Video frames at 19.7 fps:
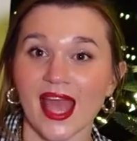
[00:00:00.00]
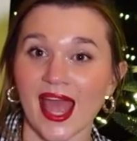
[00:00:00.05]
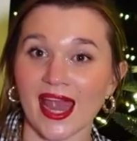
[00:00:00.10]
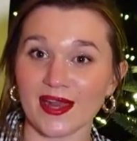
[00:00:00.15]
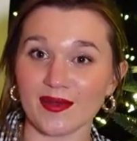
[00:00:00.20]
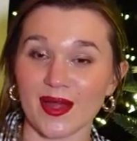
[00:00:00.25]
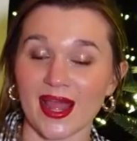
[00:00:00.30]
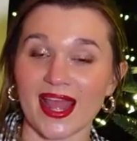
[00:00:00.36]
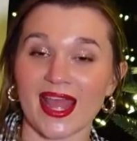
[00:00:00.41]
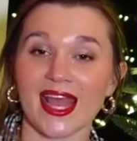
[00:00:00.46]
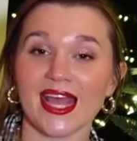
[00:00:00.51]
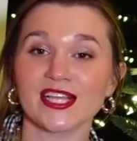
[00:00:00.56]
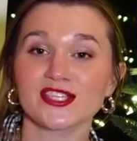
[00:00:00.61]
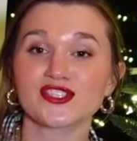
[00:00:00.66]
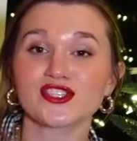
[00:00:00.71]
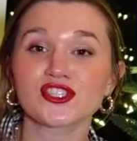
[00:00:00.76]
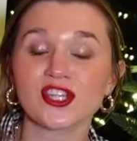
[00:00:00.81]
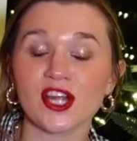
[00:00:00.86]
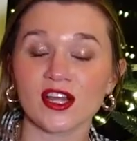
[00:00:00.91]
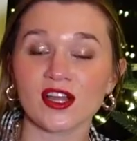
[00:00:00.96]
Anyway, it's
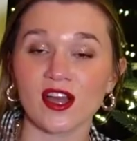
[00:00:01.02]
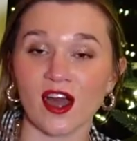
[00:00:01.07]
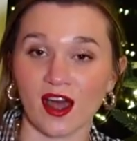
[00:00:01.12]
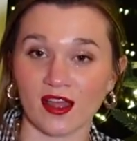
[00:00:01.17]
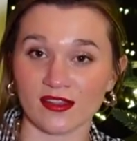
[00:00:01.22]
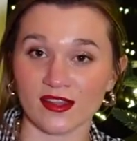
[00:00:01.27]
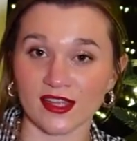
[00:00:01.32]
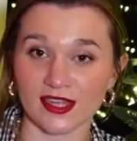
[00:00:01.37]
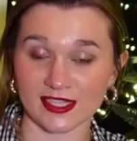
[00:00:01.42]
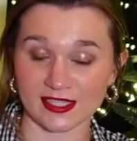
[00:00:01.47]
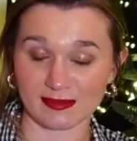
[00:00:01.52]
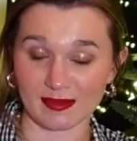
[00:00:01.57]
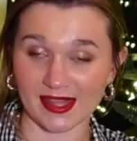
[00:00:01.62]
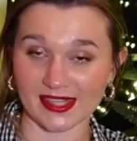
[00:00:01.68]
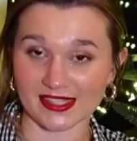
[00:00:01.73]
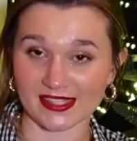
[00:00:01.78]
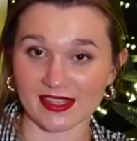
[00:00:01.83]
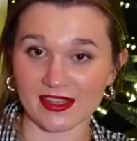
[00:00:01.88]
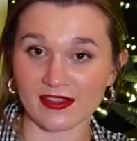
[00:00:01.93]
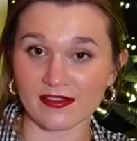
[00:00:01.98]
just ungodly
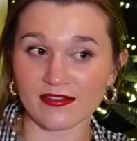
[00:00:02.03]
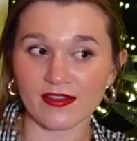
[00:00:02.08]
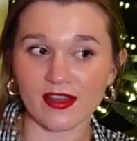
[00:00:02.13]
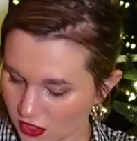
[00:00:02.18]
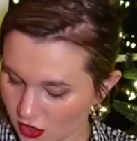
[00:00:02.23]
expensive.